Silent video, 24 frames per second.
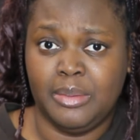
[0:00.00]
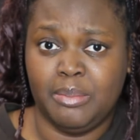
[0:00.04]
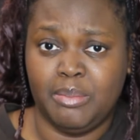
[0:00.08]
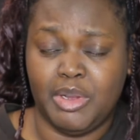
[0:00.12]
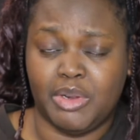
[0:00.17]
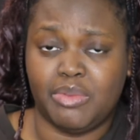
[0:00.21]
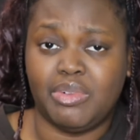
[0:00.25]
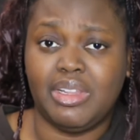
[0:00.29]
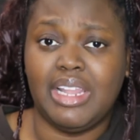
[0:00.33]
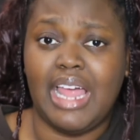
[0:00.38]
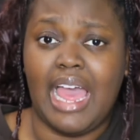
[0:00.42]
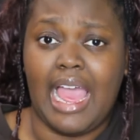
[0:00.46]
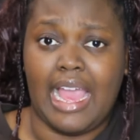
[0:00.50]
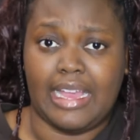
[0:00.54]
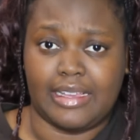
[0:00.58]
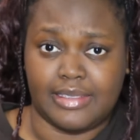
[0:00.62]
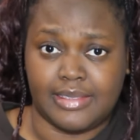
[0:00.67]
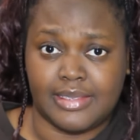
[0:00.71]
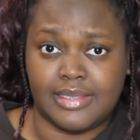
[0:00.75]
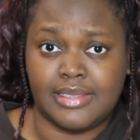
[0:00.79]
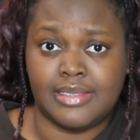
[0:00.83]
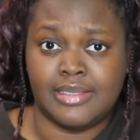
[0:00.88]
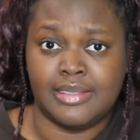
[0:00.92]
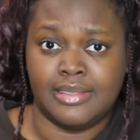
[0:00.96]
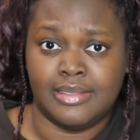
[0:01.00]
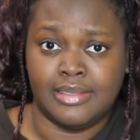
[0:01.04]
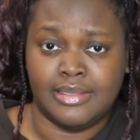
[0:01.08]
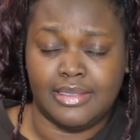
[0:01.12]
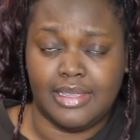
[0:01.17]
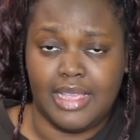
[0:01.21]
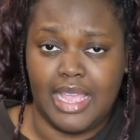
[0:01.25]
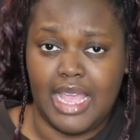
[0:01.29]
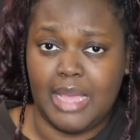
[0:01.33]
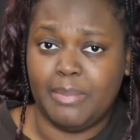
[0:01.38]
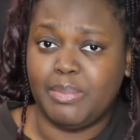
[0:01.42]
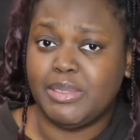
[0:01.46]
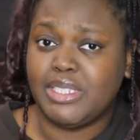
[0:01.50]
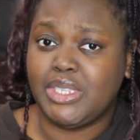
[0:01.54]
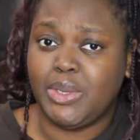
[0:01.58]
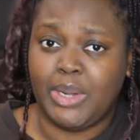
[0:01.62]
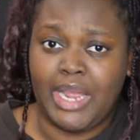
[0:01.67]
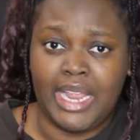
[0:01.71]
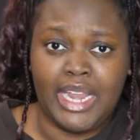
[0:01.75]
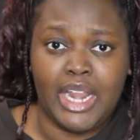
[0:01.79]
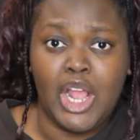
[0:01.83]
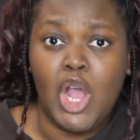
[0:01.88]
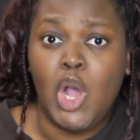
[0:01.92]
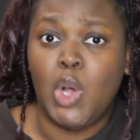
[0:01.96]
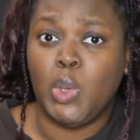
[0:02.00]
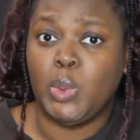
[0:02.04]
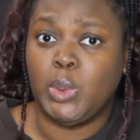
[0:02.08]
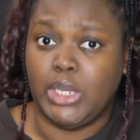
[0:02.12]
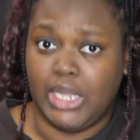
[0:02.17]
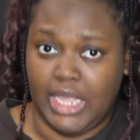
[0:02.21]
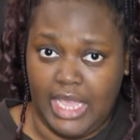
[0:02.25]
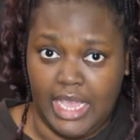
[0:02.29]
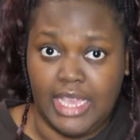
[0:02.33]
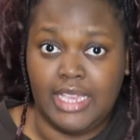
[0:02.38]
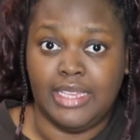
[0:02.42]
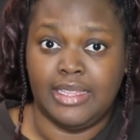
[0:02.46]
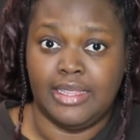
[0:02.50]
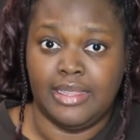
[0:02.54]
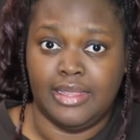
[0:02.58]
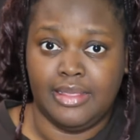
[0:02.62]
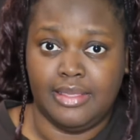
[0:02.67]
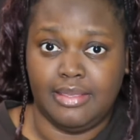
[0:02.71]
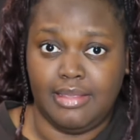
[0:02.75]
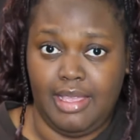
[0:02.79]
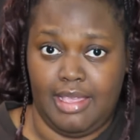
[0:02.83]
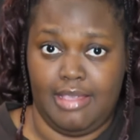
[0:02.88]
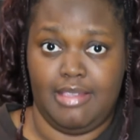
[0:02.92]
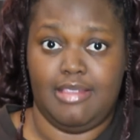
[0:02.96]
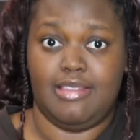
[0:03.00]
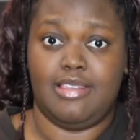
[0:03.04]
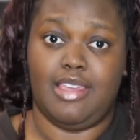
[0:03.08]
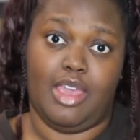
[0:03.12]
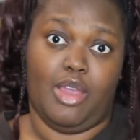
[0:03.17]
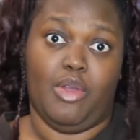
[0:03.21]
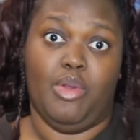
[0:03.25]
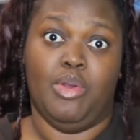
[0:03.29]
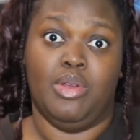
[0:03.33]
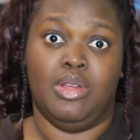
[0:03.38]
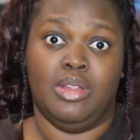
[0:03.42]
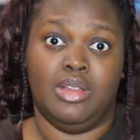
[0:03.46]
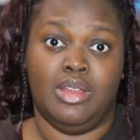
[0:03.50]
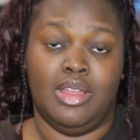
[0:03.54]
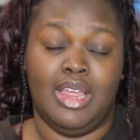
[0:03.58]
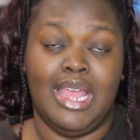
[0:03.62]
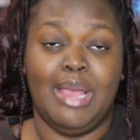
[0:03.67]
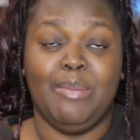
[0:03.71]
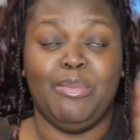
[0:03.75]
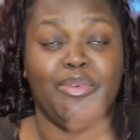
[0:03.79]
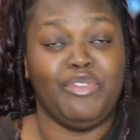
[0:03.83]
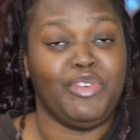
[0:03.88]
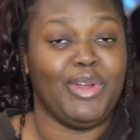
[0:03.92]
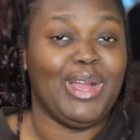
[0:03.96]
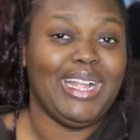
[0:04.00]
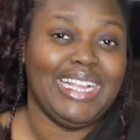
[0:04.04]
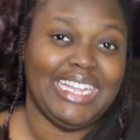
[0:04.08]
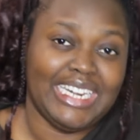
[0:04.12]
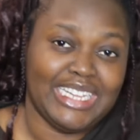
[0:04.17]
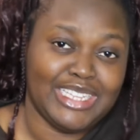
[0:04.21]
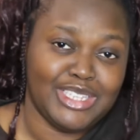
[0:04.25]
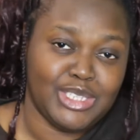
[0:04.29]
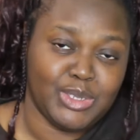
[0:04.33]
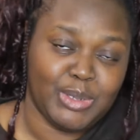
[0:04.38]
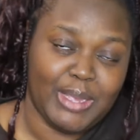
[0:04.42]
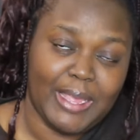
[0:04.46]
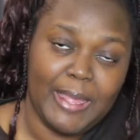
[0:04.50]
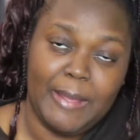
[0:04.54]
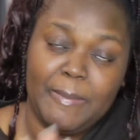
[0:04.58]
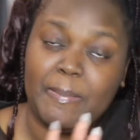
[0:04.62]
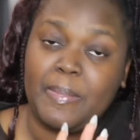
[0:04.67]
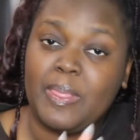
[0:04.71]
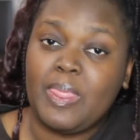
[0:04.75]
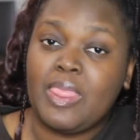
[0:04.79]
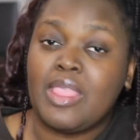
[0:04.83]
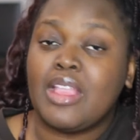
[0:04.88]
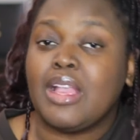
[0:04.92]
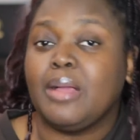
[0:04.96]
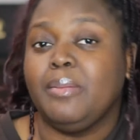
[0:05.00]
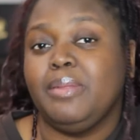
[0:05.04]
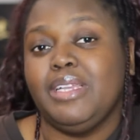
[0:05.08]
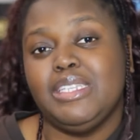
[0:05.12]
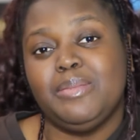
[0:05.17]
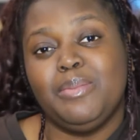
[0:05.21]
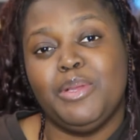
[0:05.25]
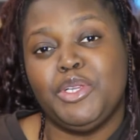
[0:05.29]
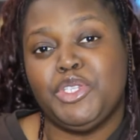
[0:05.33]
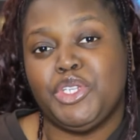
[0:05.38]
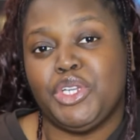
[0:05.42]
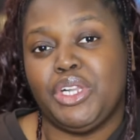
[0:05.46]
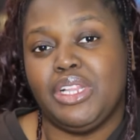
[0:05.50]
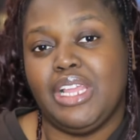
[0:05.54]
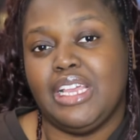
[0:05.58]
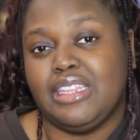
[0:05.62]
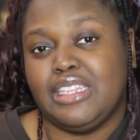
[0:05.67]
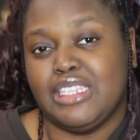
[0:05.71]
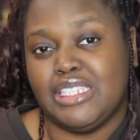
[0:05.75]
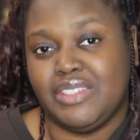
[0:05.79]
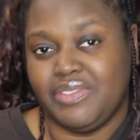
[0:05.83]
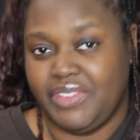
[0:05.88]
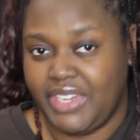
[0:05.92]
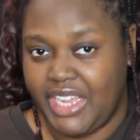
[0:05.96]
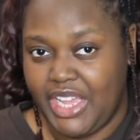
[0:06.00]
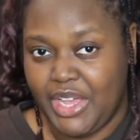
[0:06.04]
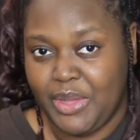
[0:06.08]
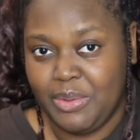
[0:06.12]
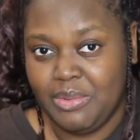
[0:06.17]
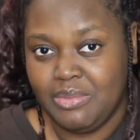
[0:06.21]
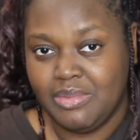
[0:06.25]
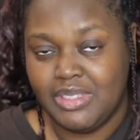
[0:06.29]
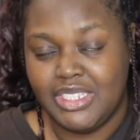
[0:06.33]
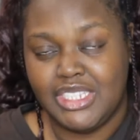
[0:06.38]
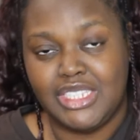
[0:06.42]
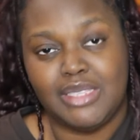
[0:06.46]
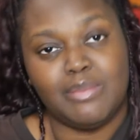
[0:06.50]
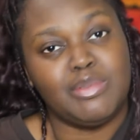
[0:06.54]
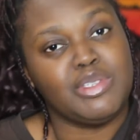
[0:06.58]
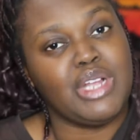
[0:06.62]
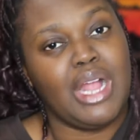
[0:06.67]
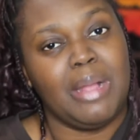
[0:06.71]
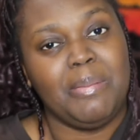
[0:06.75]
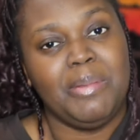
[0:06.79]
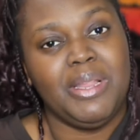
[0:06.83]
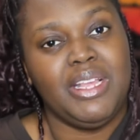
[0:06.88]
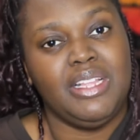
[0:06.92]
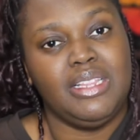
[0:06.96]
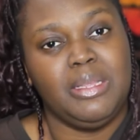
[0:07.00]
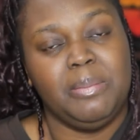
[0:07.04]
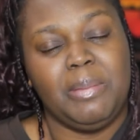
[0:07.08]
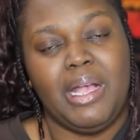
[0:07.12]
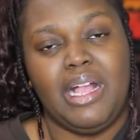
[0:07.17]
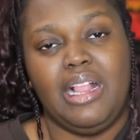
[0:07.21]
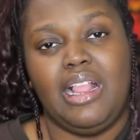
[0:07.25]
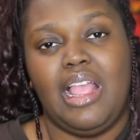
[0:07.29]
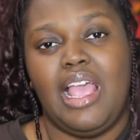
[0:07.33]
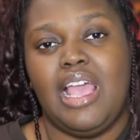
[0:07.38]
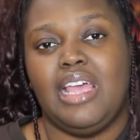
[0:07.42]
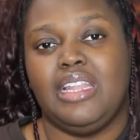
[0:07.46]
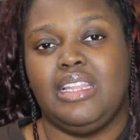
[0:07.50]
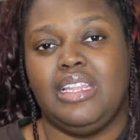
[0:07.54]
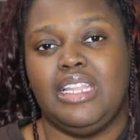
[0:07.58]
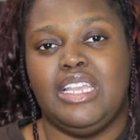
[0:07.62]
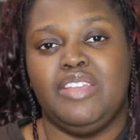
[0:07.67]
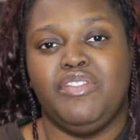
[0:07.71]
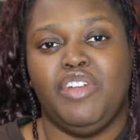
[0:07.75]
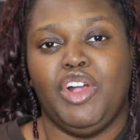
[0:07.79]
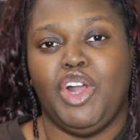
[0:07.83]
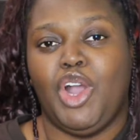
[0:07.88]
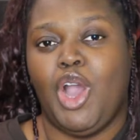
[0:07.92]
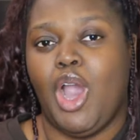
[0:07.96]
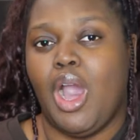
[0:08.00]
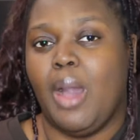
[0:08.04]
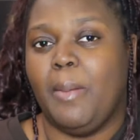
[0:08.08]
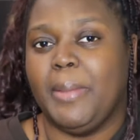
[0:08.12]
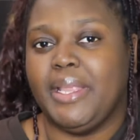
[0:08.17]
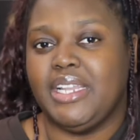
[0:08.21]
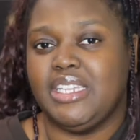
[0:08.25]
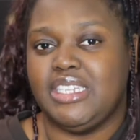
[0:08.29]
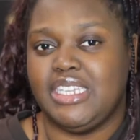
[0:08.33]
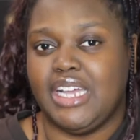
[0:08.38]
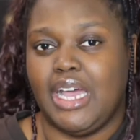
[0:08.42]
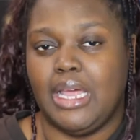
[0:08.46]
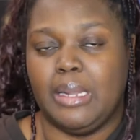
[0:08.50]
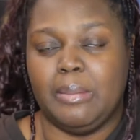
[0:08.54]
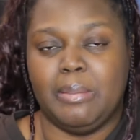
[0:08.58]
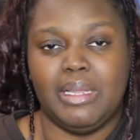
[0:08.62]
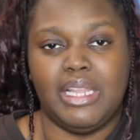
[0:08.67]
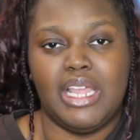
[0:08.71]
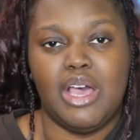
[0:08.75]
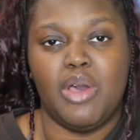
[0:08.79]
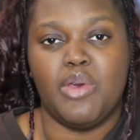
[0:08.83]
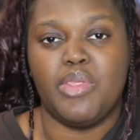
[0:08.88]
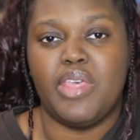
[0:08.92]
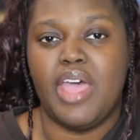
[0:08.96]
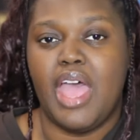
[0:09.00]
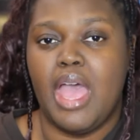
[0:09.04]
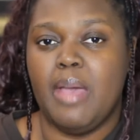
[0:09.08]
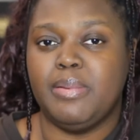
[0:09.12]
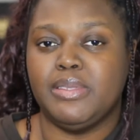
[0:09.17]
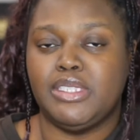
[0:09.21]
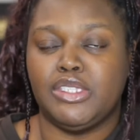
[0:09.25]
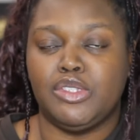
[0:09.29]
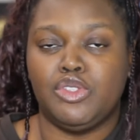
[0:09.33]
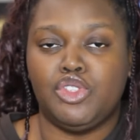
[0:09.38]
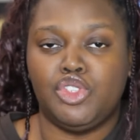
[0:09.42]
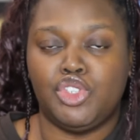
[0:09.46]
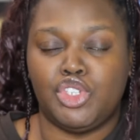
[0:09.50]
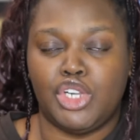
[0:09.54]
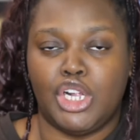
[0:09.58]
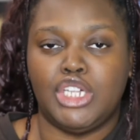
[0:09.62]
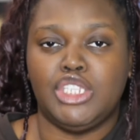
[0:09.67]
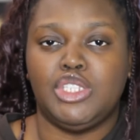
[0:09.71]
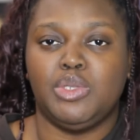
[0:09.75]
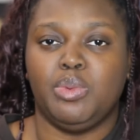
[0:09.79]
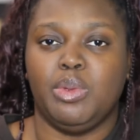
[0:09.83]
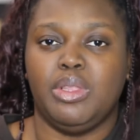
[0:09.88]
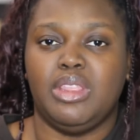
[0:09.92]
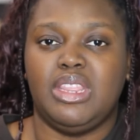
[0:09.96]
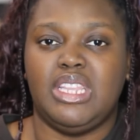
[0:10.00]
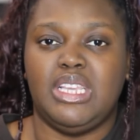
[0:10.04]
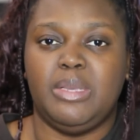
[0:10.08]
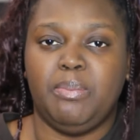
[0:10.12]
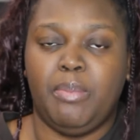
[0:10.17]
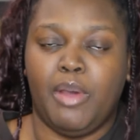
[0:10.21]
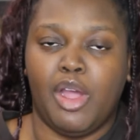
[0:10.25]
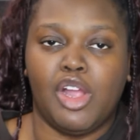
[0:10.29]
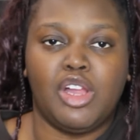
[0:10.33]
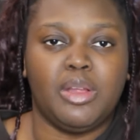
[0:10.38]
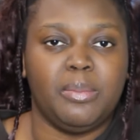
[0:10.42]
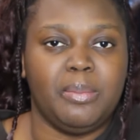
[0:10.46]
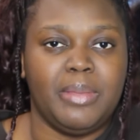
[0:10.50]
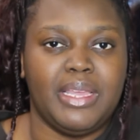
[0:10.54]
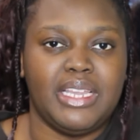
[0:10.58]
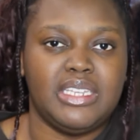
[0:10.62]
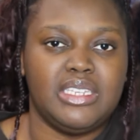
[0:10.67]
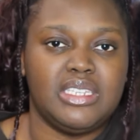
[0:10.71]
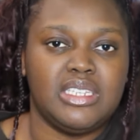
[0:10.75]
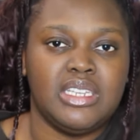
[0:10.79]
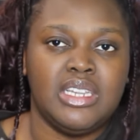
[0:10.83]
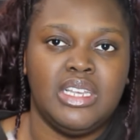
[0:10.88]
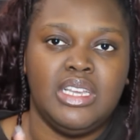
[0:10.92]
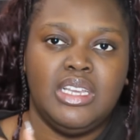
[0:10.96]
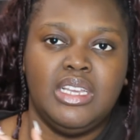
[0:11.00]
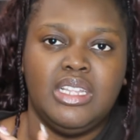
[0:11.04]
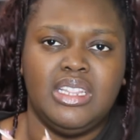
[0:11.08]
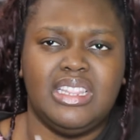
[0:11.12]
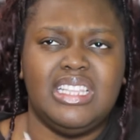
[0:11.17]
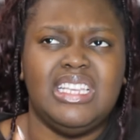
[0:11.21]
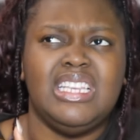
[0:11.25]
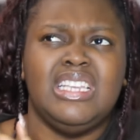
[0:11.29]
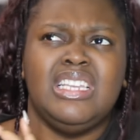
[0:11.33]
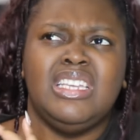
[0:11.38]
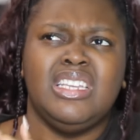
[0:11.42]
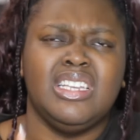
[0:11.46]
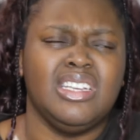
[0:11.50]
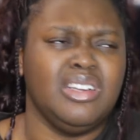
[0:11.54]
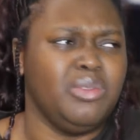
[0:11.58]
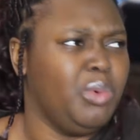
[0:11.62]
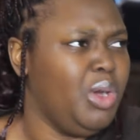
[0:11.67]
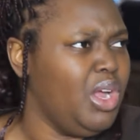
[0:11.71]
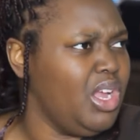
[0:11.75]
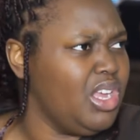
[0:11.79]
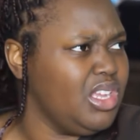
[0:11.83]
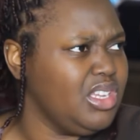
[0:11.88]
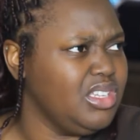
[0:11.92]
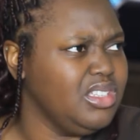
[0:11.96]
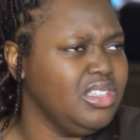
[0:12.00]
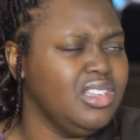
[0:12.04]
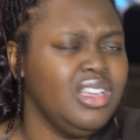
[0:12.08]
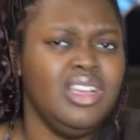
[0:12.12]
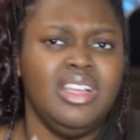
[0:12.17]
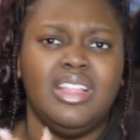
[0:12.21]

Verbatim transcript: But relax. Episode 8 only. Thank you. Before I get into it, please make sure to like this video, subscribe and hit the bell, and leave a comment down below. The episode starts with the apartment, the what?